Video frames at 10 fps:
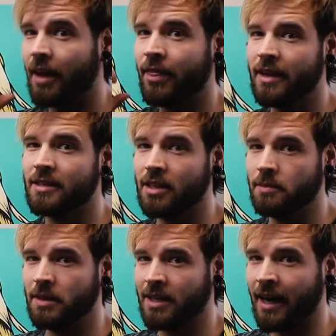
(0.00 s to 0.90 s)
I think it's going
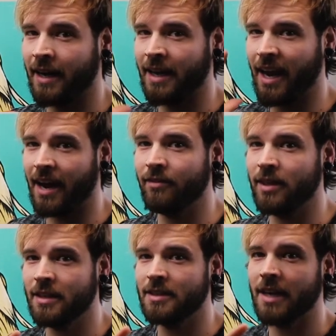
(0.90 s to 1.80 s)
to be tying
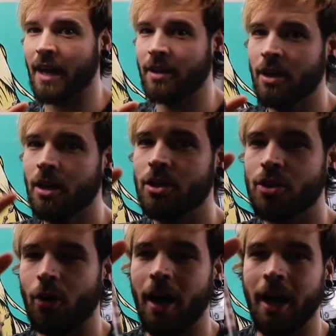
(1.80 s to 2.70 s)
everything together.
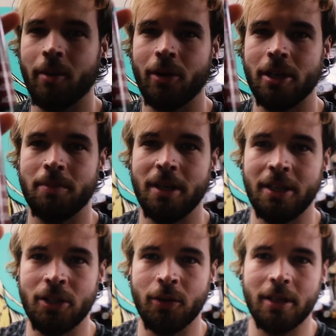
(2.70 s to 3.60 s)
So I'm going to
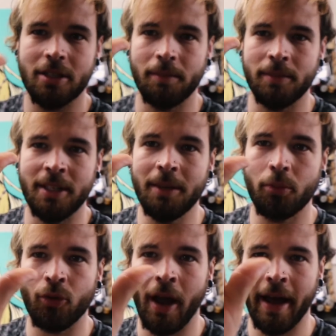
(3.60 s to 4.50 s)
be doing some
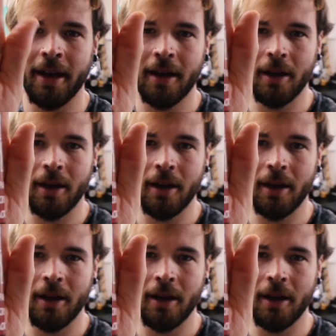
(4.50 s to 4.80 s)
deep red,